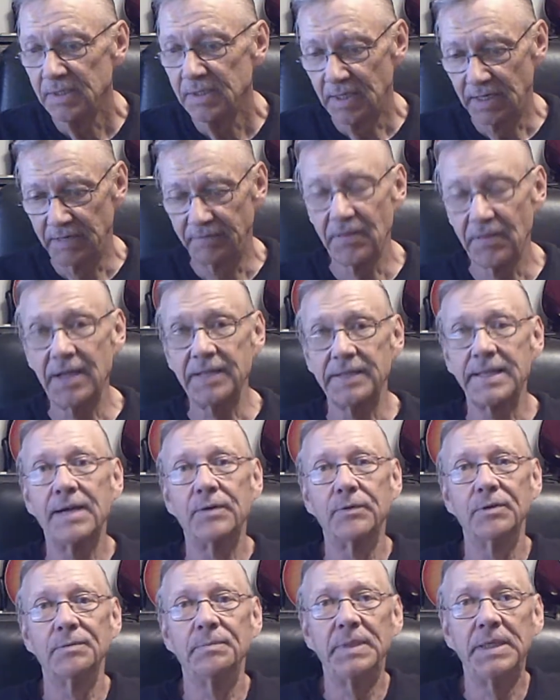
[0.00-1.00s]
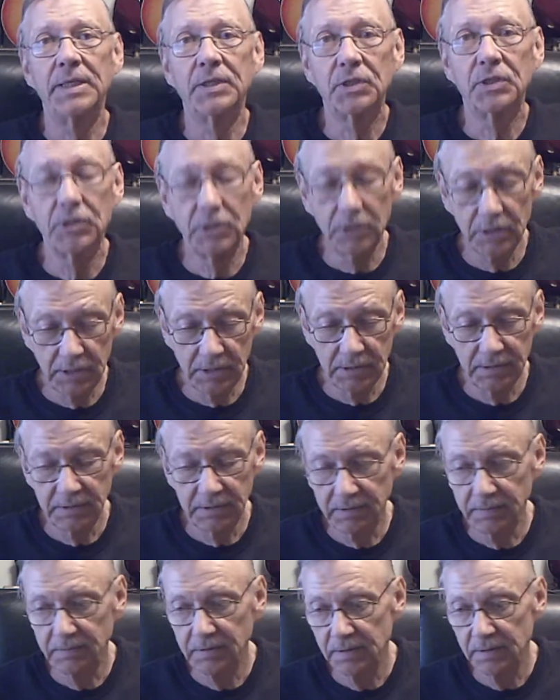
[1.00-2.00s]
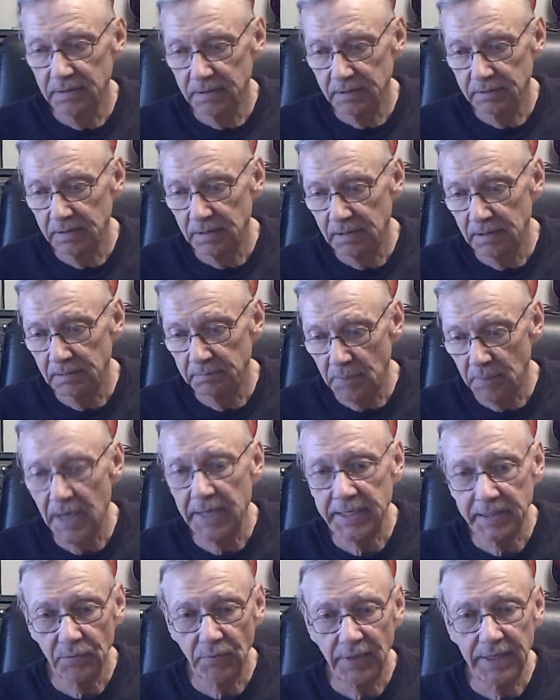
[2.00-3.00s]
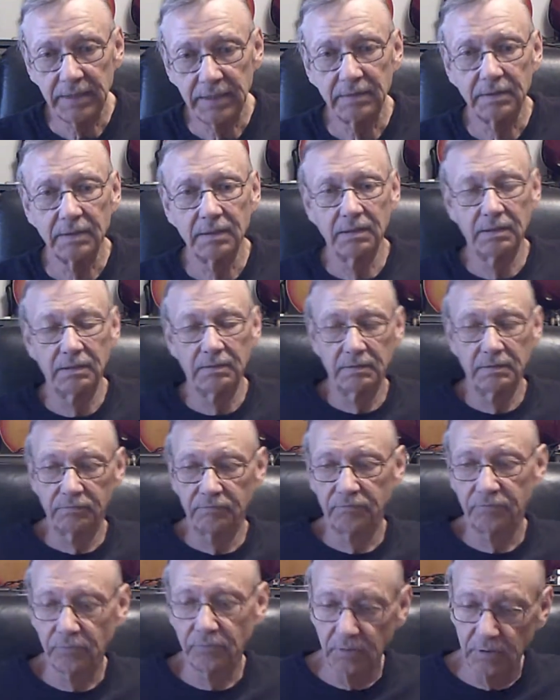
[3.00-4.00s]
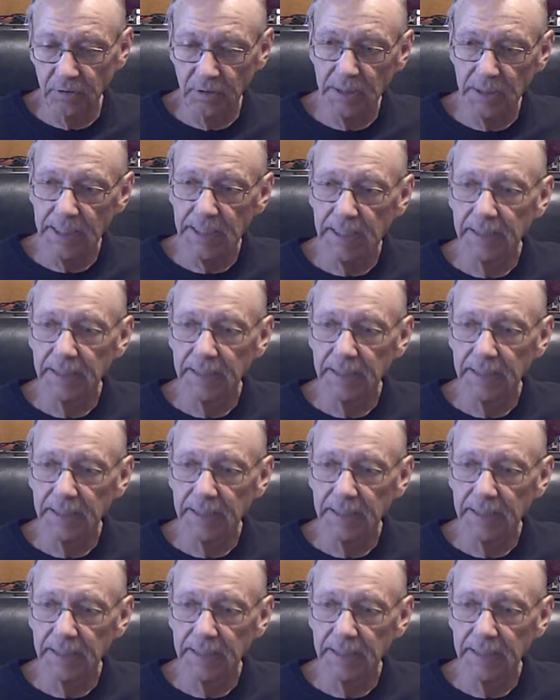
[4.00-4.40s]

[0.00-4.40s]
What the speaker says: I thought that would be a good body weight for